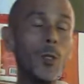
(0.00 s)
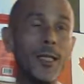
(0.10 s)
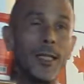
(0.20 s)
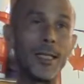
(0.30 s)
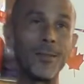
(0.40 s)

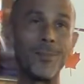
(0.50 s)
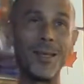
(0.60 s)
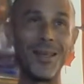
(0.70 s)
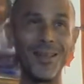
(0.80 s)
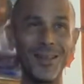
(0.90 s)
It can
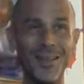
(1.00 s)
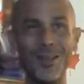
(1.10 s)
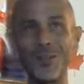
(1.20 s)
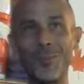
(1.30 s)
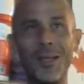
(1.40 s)
be,
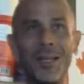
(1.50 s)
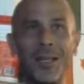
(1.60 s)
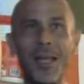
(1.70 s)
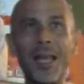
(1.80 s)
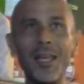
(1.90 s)
there's my
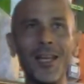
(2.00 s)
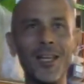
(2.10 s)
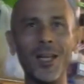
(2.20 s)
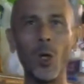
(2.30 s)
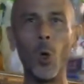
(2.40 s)
Canadian,
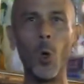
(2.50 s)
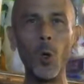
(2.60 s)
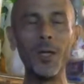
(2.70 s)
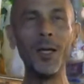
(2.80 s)
you know.